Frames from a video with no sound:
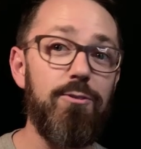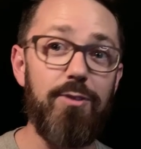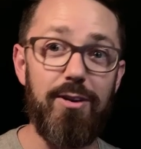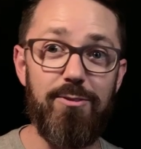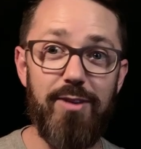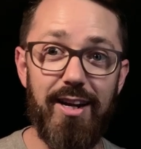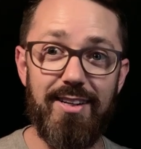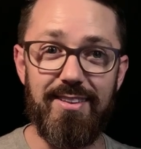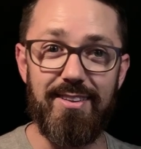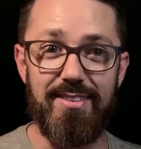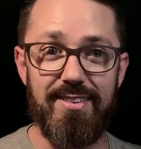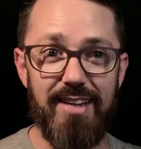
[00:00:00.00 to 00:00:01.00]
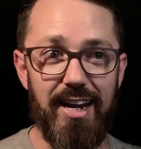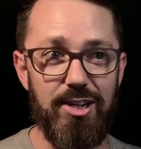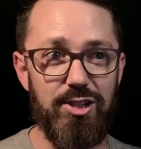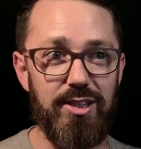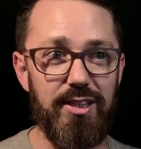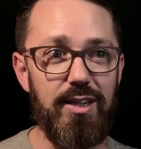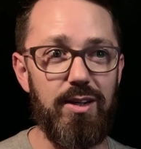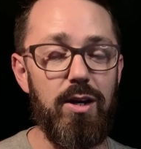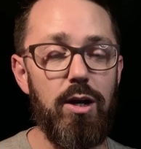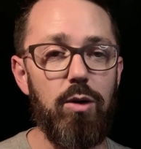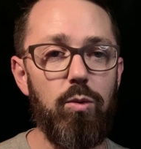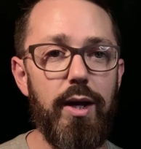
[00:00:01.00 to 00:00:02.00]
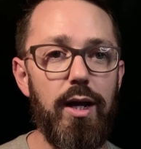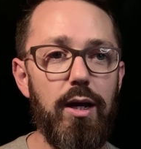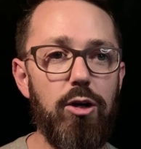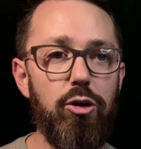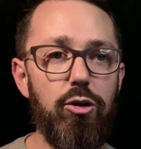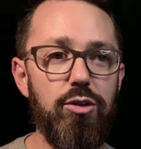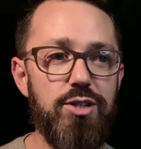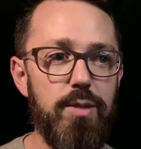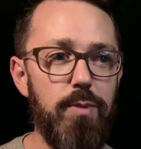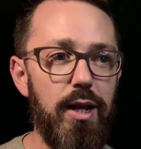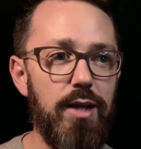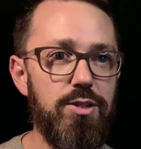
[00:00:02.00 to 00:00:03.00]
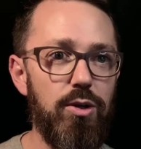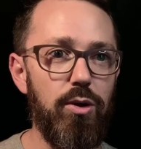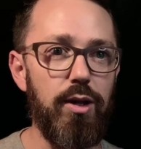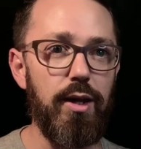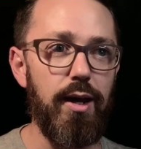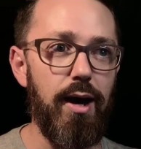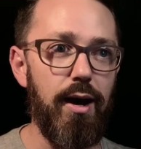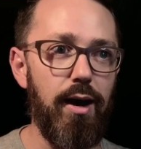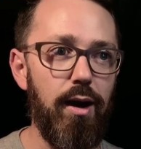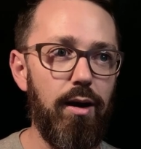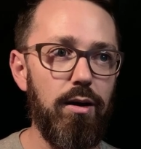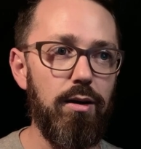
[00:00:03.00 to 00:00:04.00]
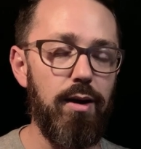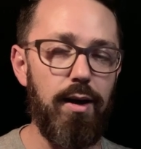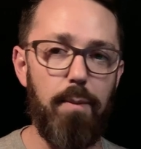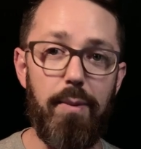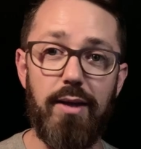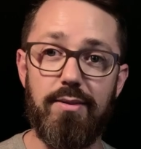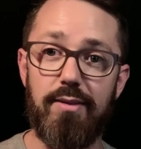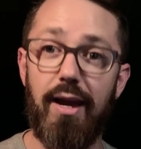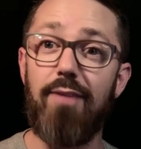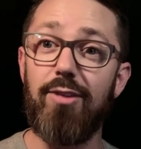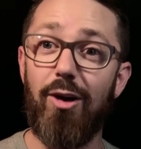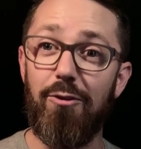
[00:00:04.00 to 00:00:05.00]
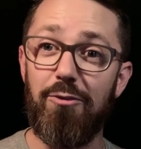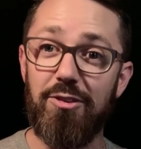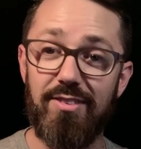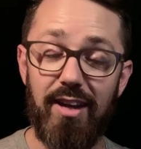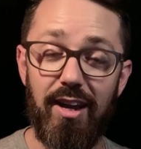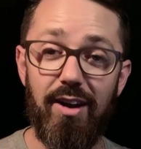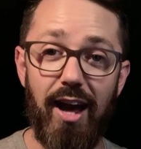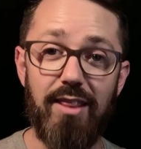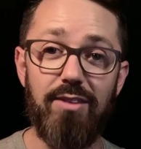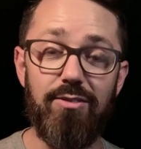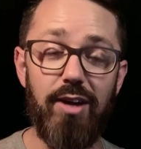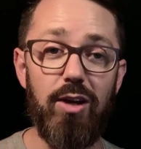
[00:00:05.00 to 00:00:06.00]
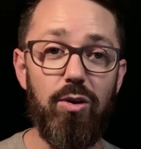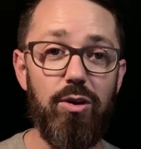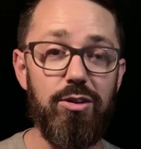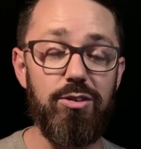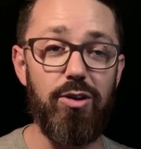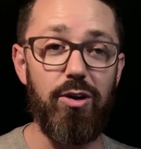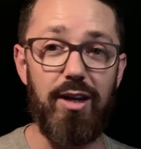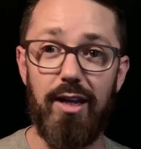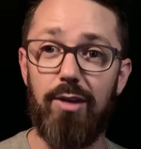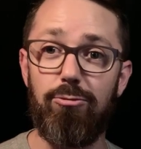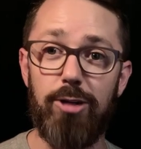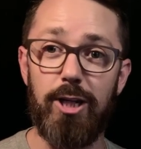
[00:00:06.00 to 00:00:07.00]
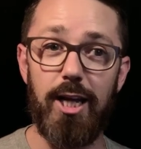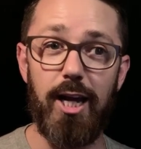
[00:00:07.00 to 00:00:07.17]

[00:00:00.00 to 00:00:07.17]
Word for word: Fun fact, this is actually where Kunos Simulazioni are uh, based. They have an office here at the Vallelunga circuit in real